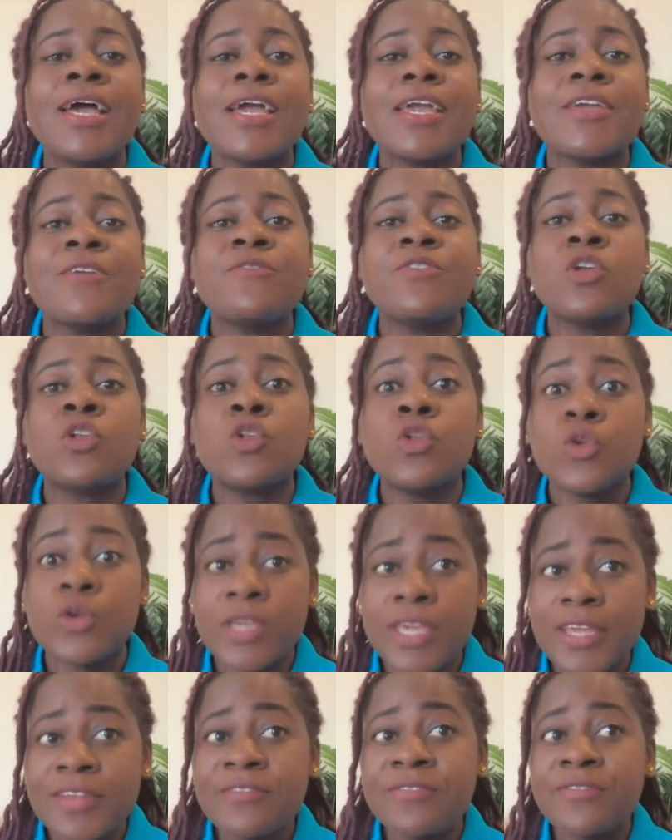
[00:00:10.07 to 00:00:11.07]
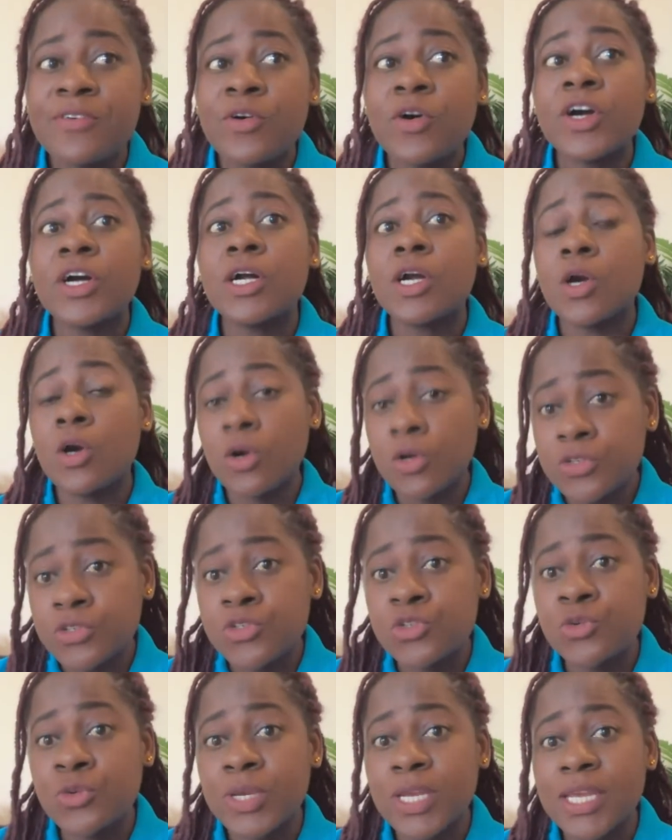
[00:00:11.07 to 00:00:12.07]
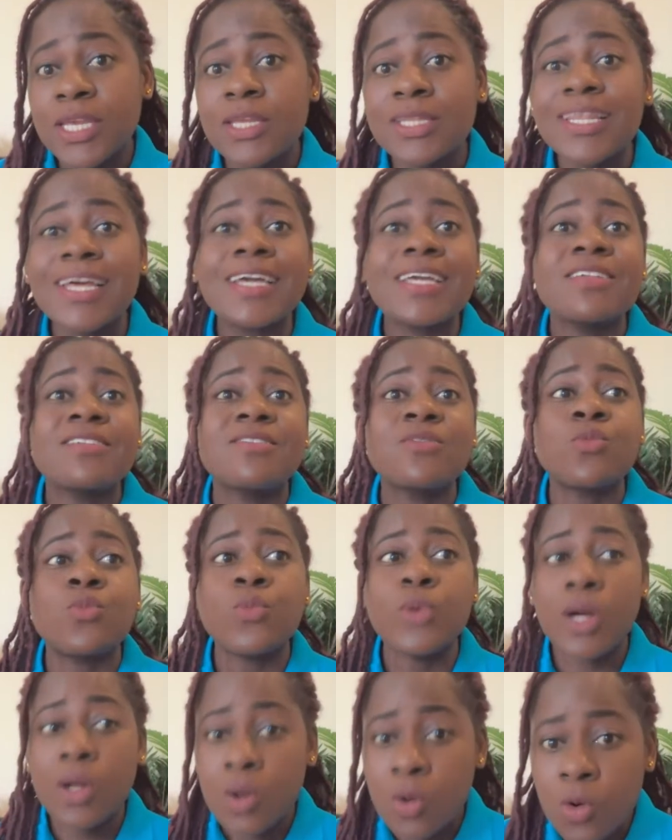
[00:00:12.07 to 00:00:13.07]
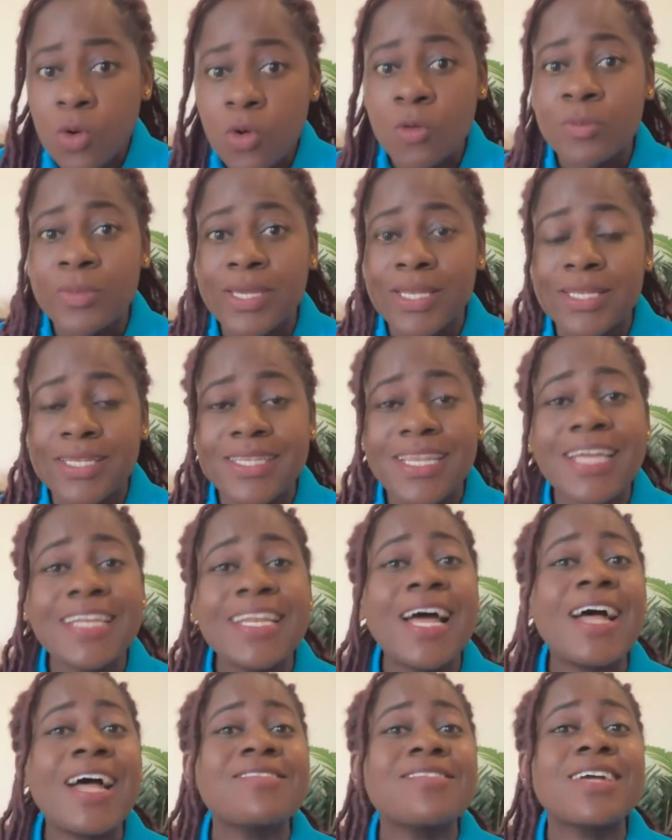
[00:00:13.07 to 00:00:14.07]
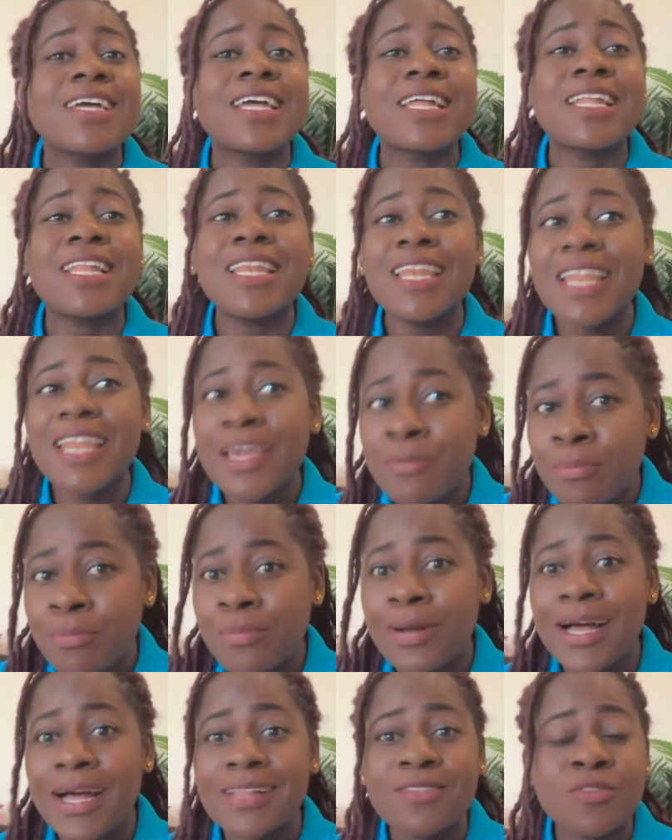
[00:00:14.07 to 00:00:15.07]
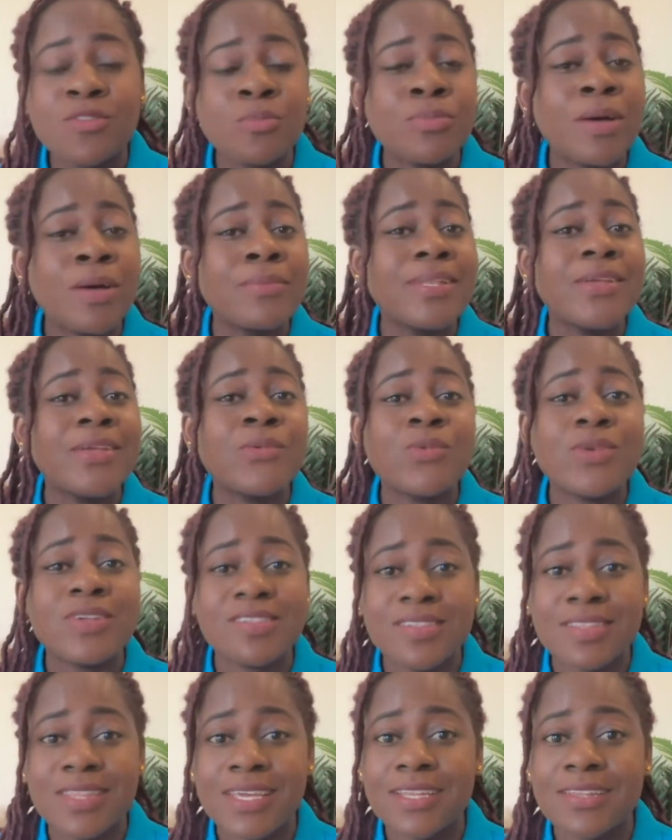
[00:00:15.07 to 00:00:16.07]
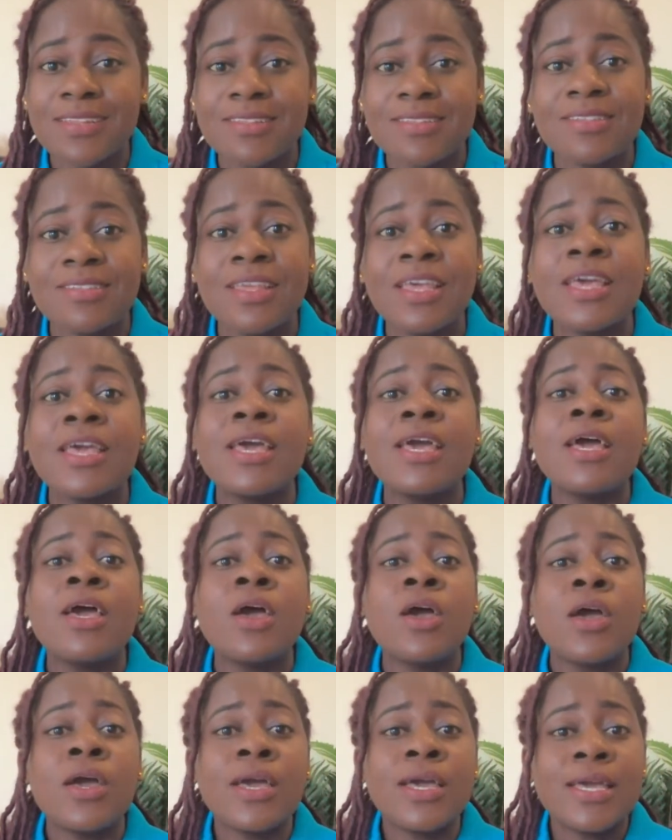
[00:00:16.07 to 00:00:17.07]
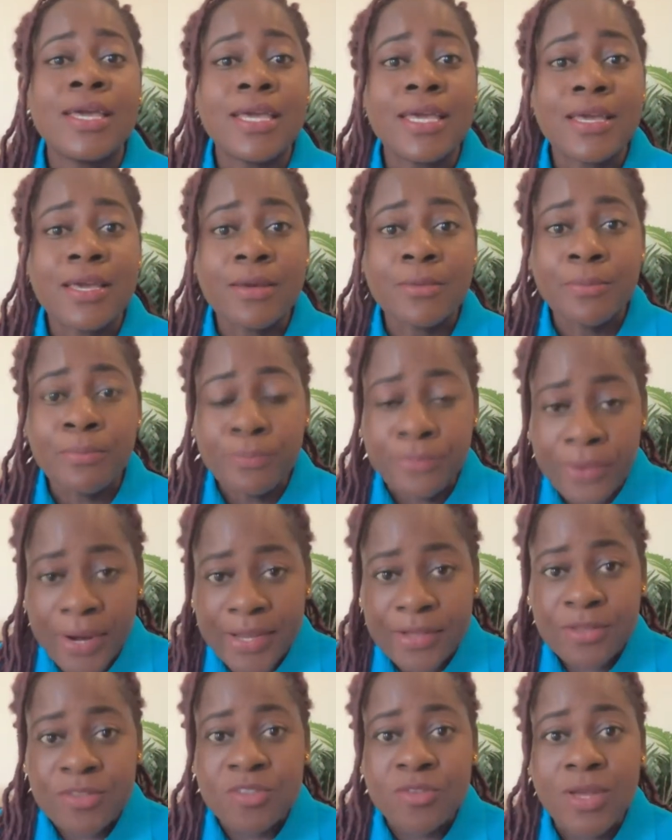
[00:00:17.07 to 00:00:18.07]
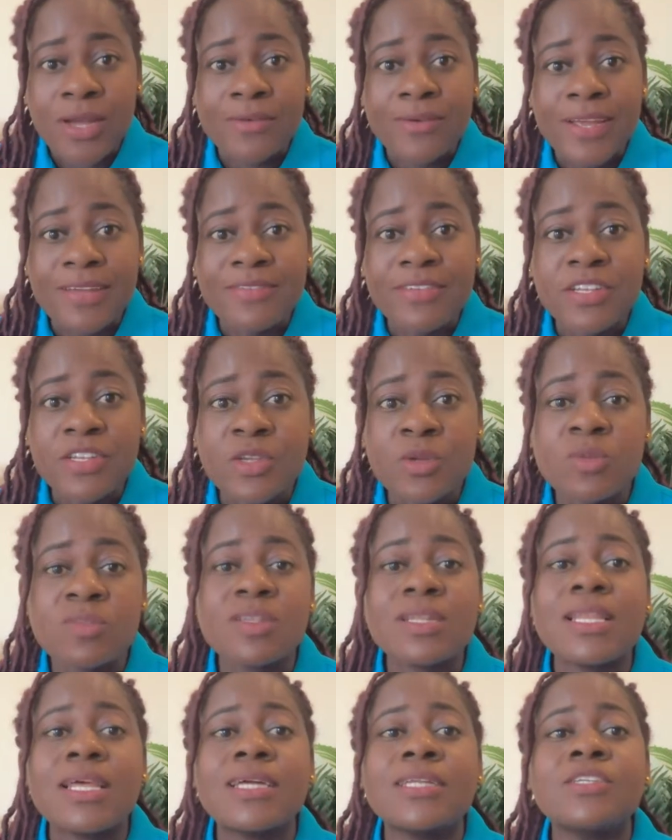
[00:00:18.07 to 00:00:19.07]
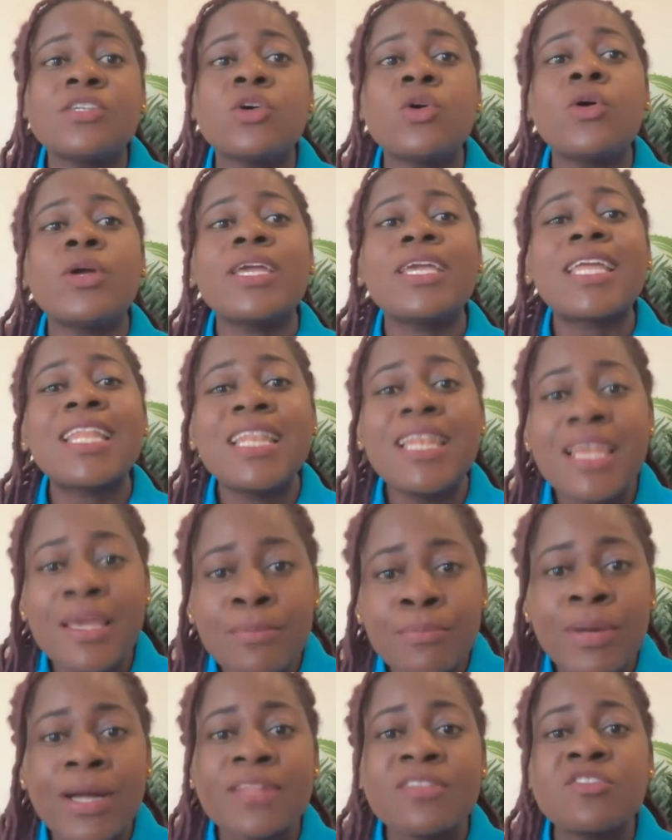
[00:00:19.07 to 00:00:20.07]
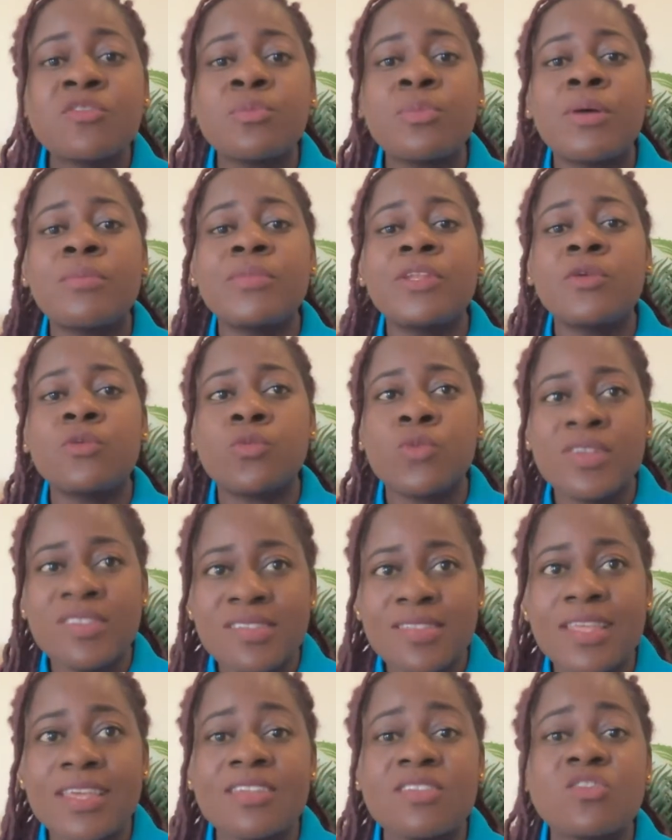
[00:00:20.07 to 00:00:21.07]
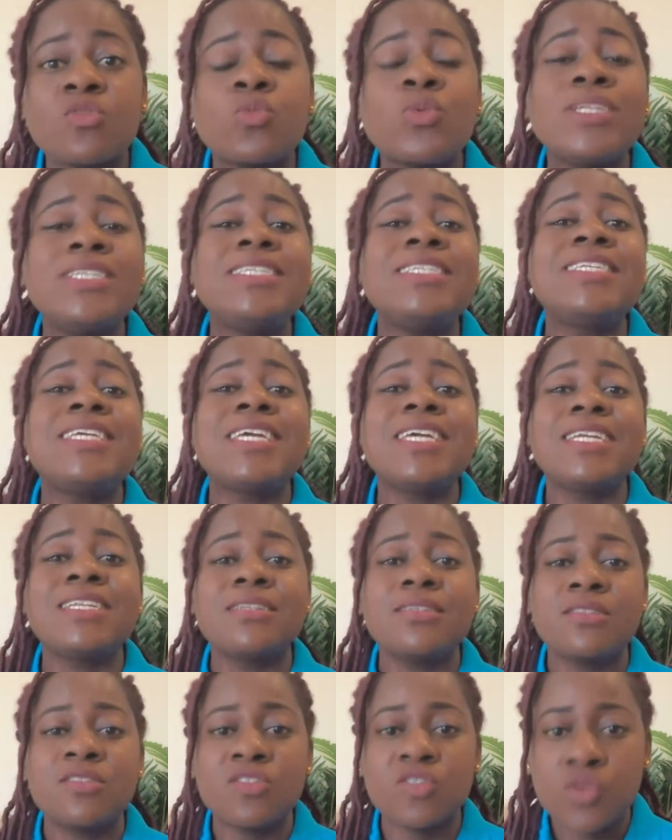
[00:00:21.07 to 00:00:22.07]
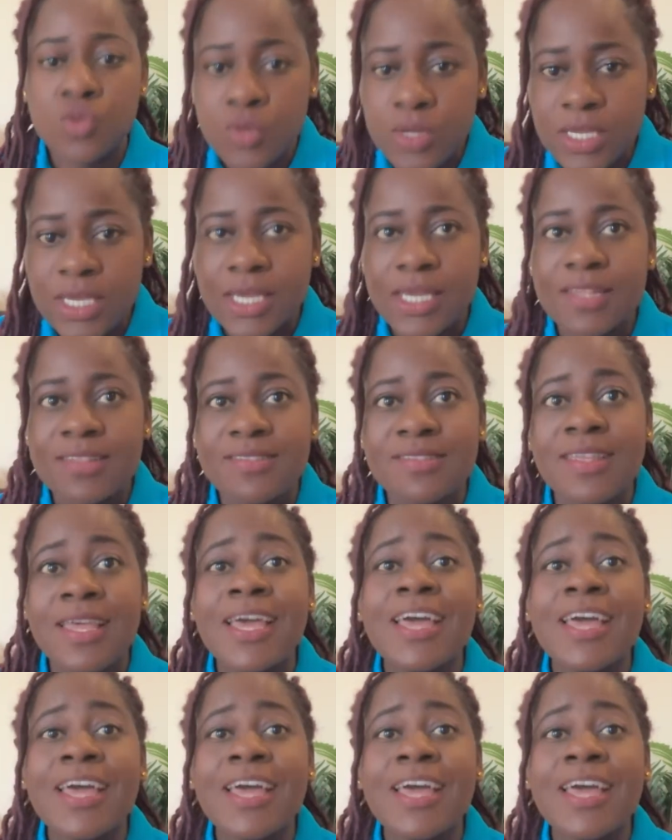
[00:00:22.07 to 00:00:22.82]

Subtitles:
If you're looking for a country that is welcoming and has a clear path to permanent residence prior to arriving in New Zealand, or a clear path to permanent residence within 2 years,